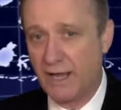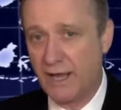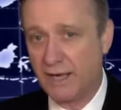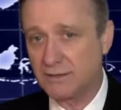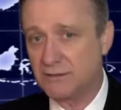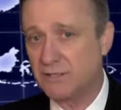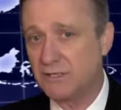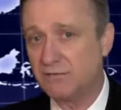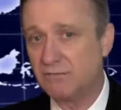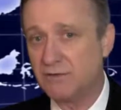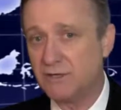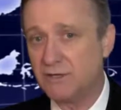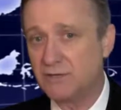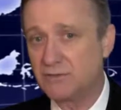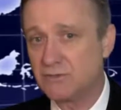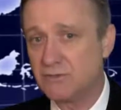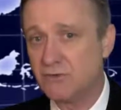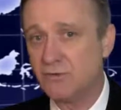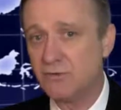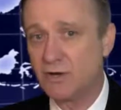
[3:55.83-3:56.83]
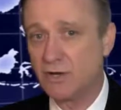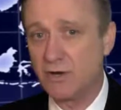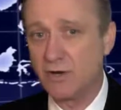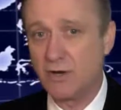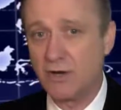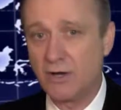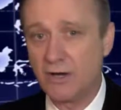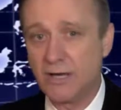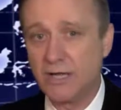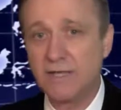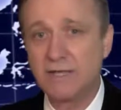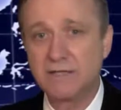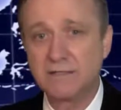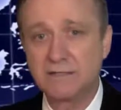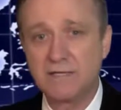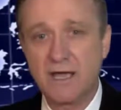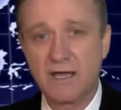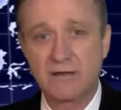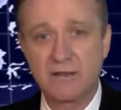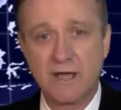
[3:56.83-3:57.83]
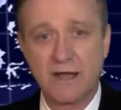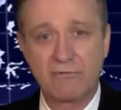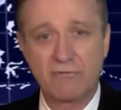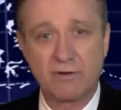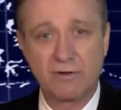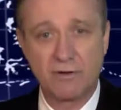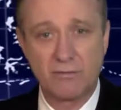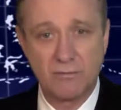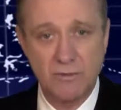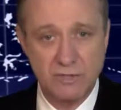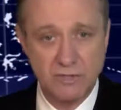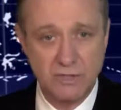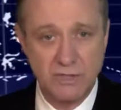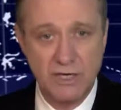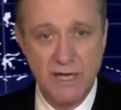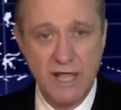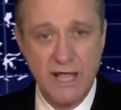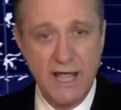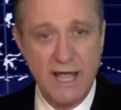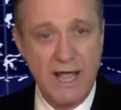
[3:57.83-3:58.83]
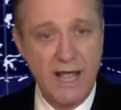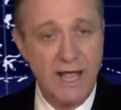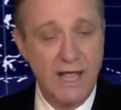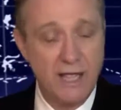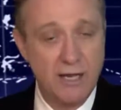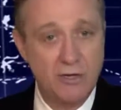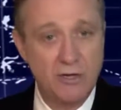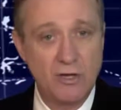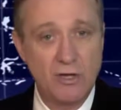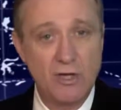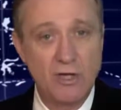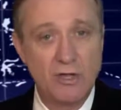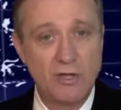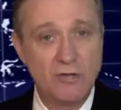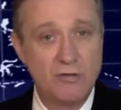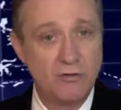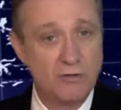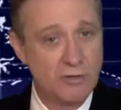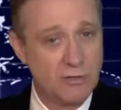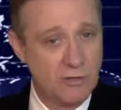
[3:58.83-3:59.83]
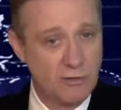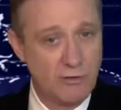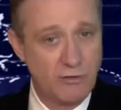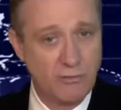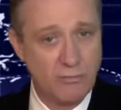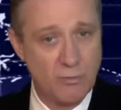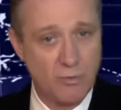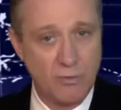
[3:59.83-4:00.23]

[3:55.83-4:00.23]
activities going on in the South Africa mission, and you can learn